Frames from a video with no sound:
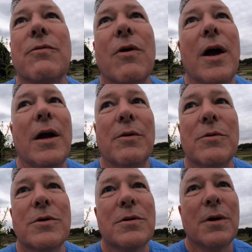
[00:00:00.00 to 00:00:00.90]
of rain.
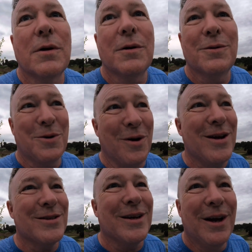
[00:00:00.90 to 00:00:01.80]
It's crazy.